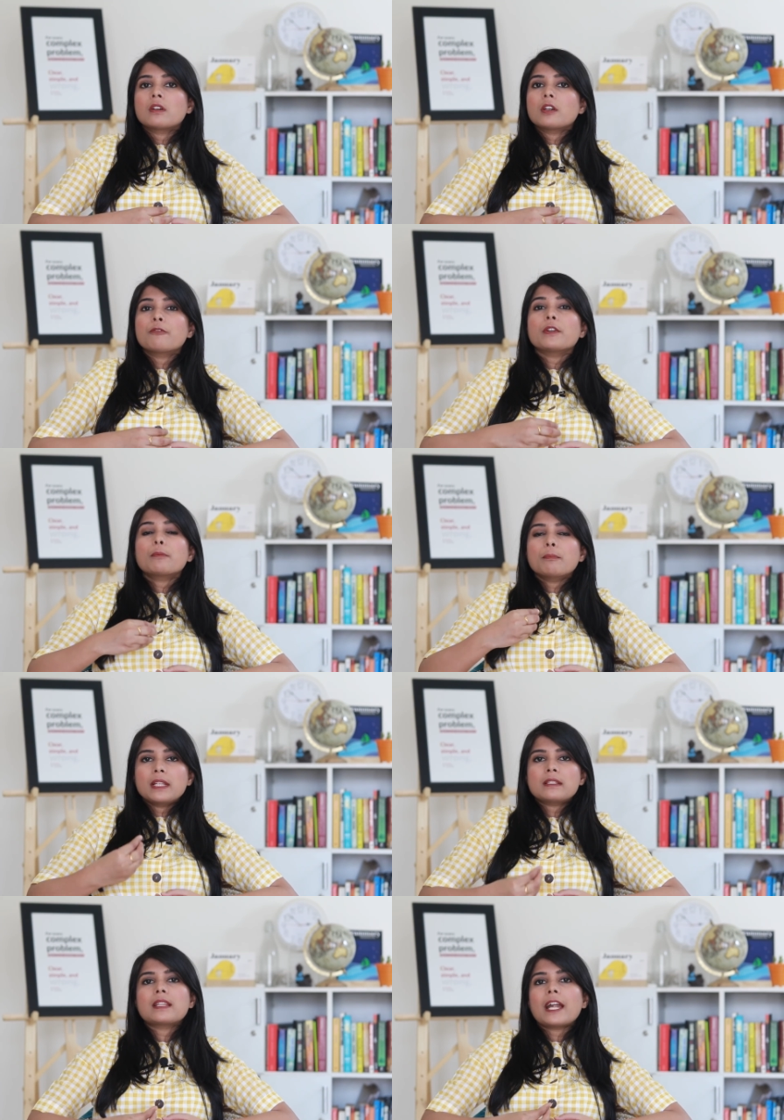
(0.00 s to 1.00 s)
if it
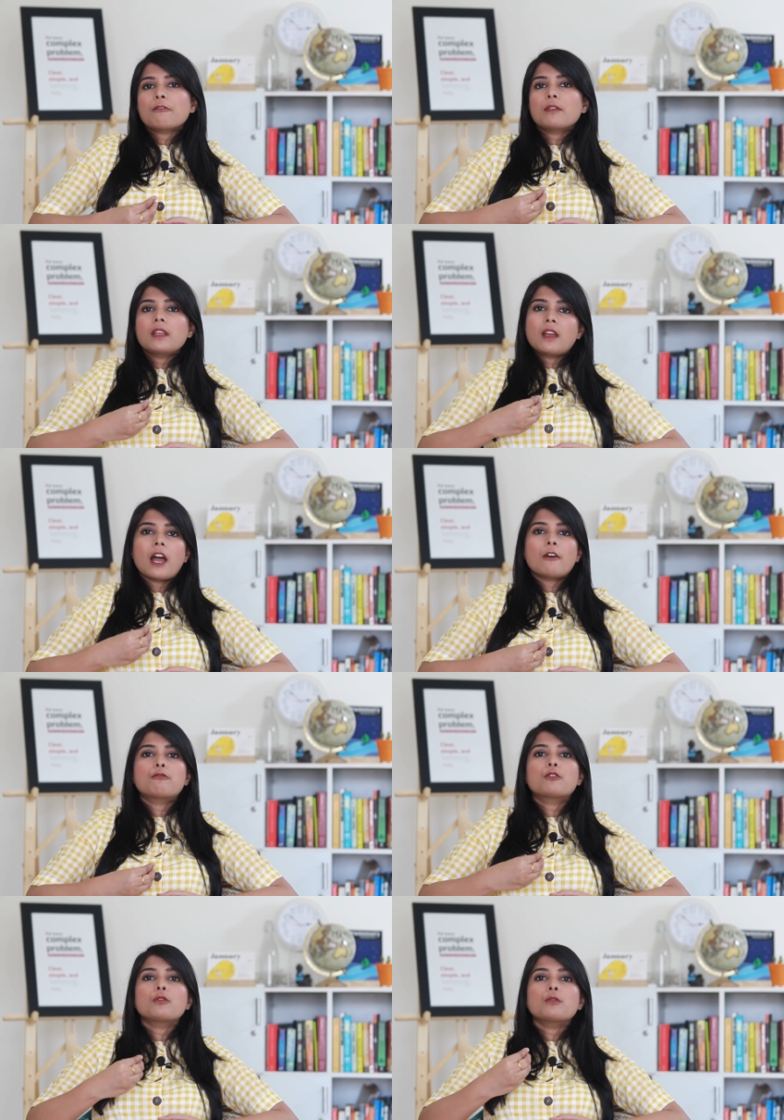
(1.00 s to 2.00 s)
means that we
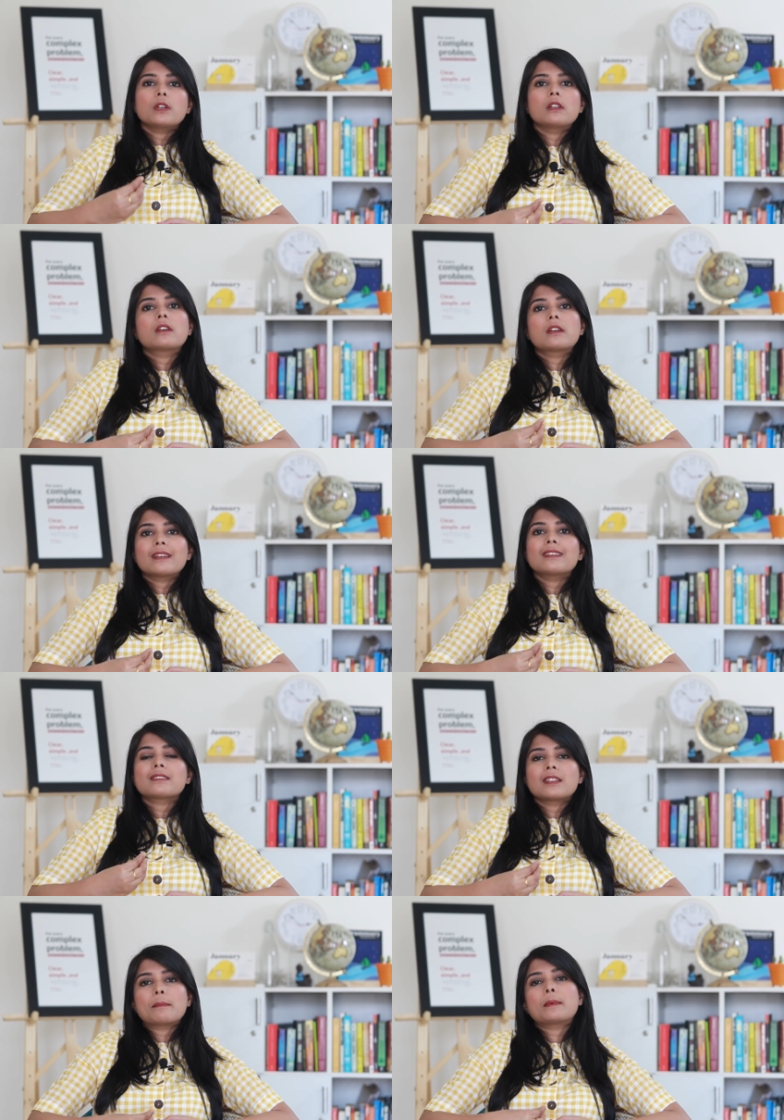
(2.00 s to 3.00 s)
have to
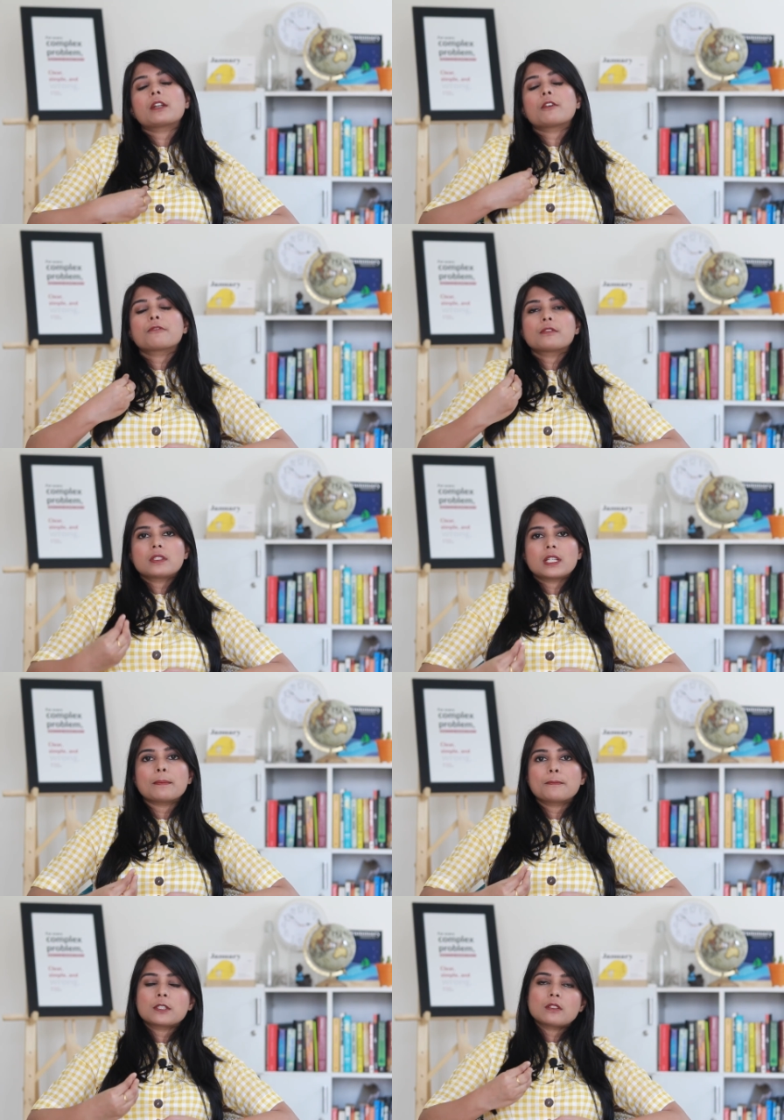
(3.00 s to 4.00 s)
increase number of
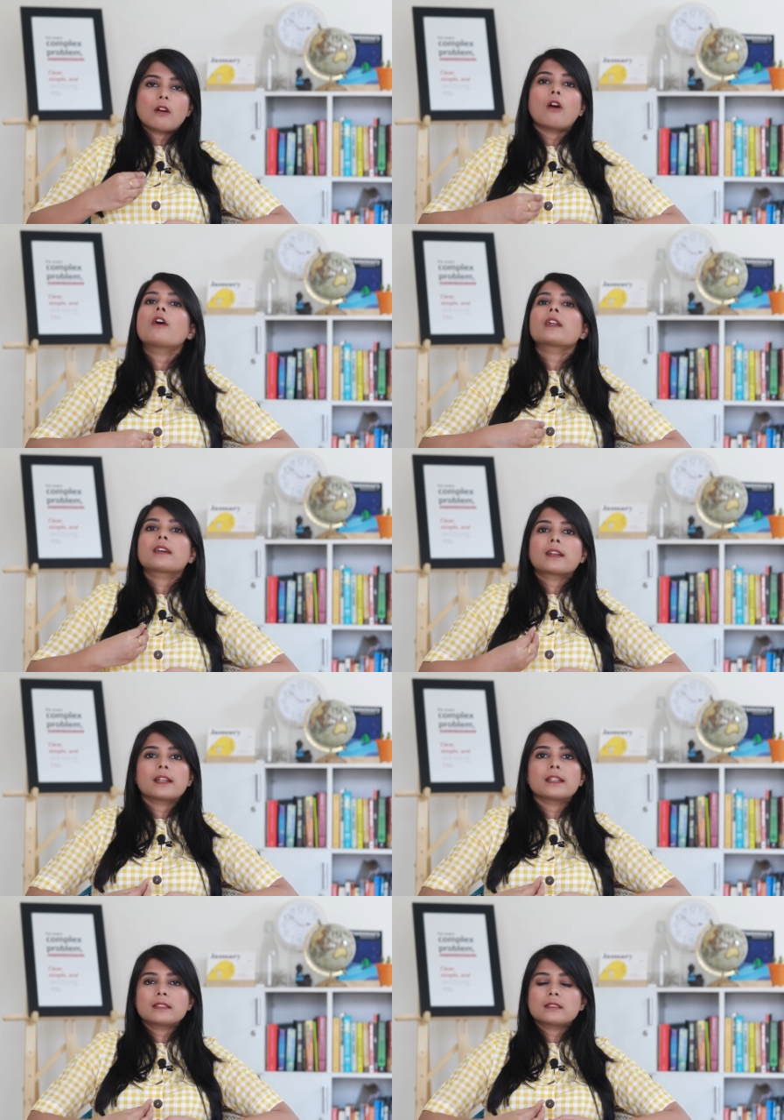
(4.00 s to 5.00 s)
steps or
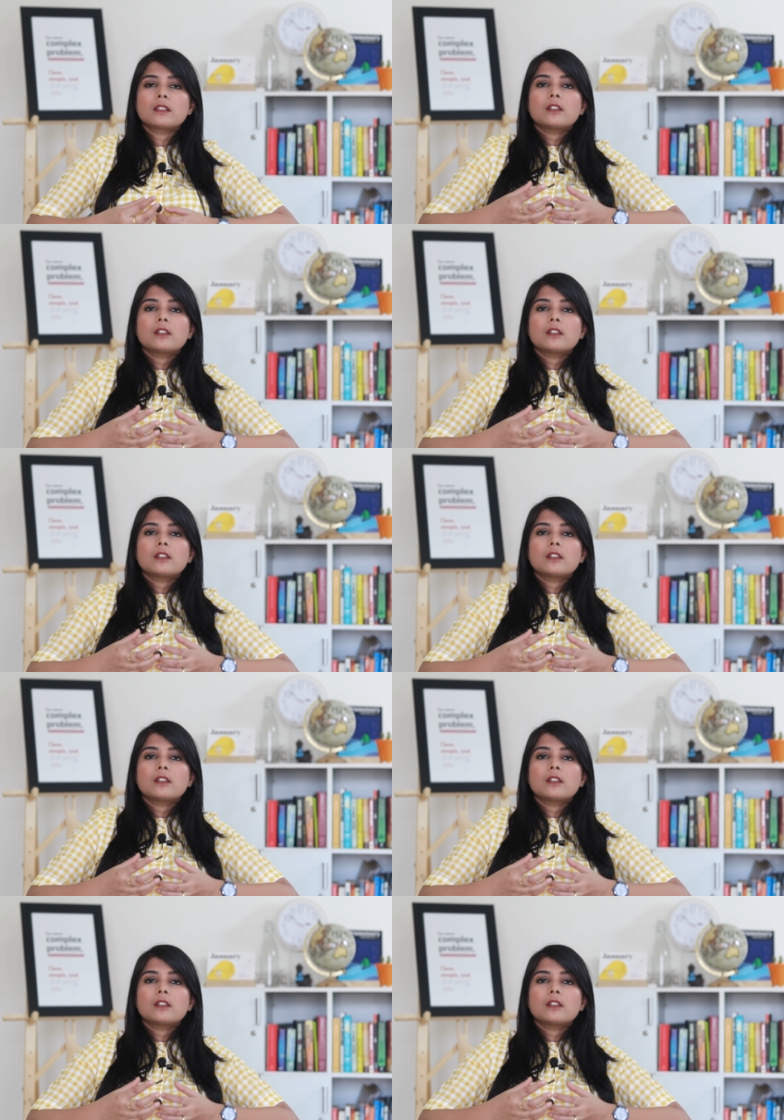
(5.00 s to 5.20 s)
clicks,